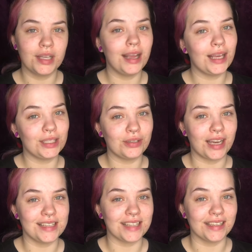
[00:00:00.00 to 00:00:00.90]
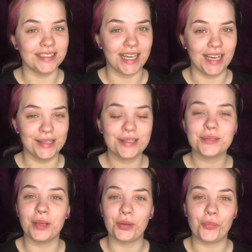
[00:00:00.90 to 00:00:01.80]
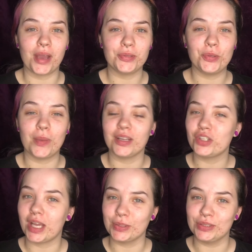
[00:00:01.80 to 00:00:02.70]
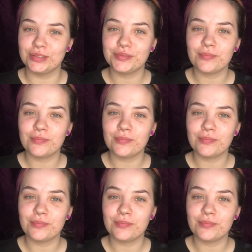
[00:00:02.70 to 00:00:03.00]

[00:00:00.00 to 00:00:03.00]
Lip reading: Hello guys and girls, welcome back to my channel.